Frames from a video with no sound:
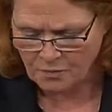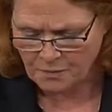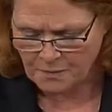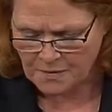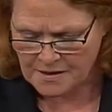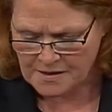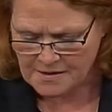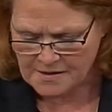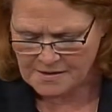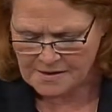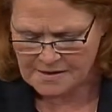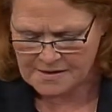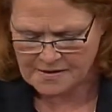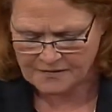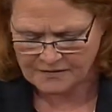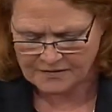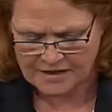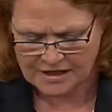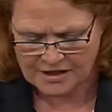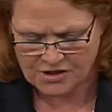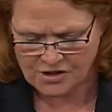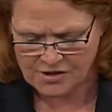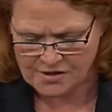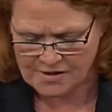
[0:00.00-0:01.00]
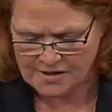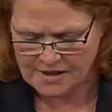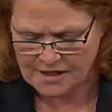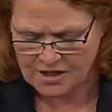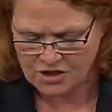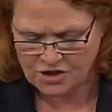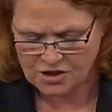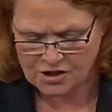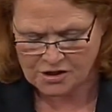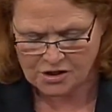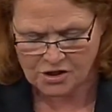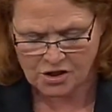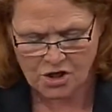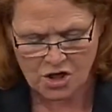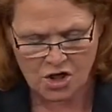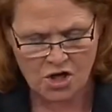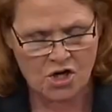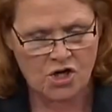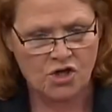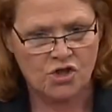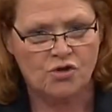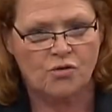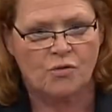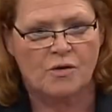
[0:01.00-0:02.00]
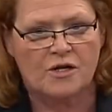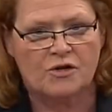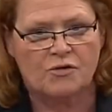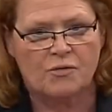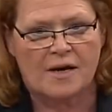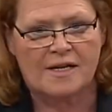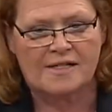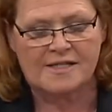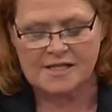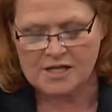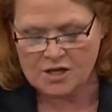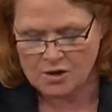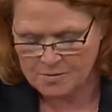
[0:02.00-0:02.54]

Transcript: pieces of legislation to address